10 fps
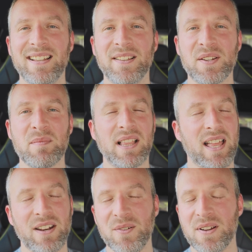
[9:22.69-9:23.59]
There's gonna be a
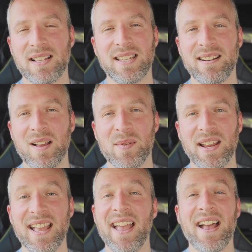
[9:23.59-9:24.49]
lot of new content coming.